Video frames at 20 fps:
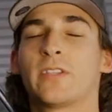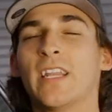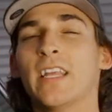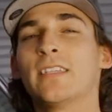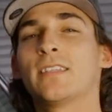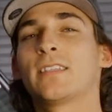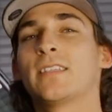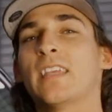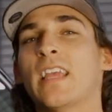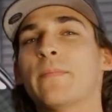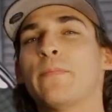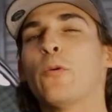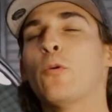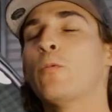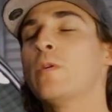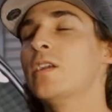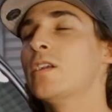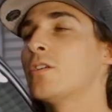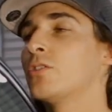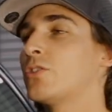today's example,
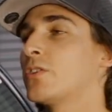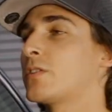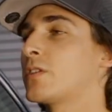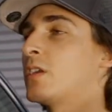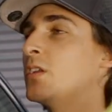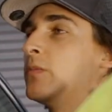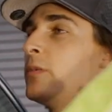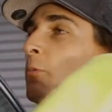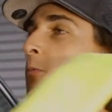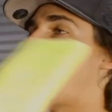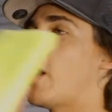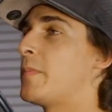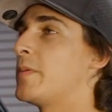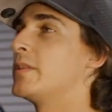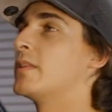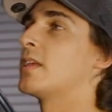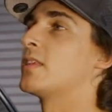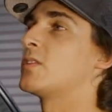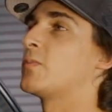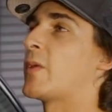we are just going to be wiping
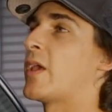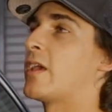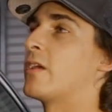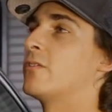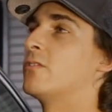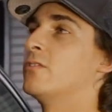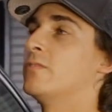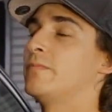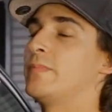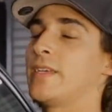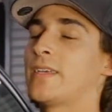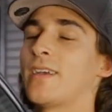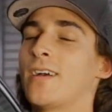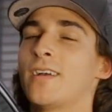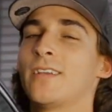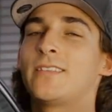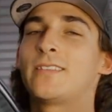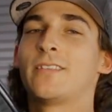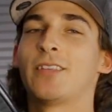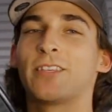down this panel
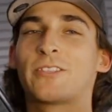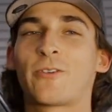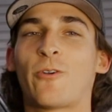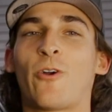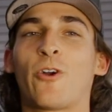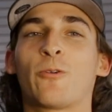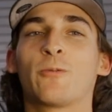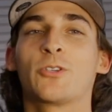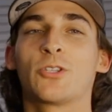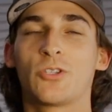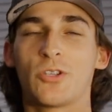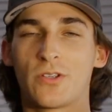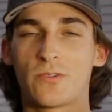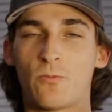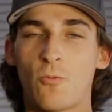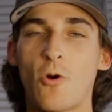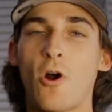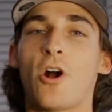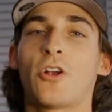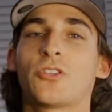because this car was just
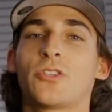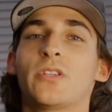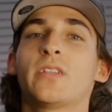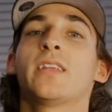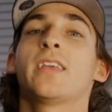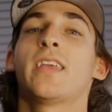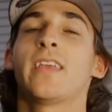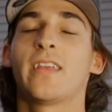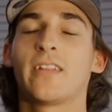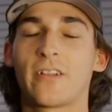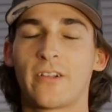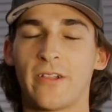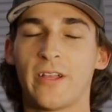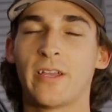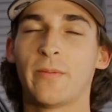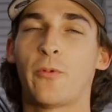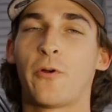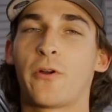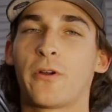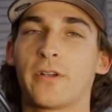washed and clay
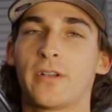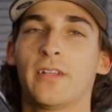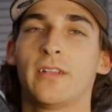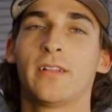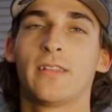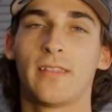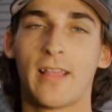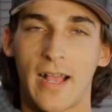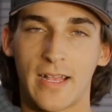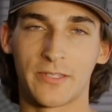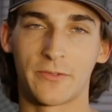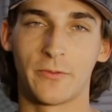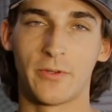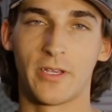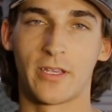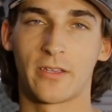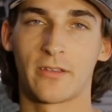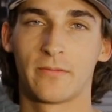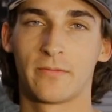barred last week.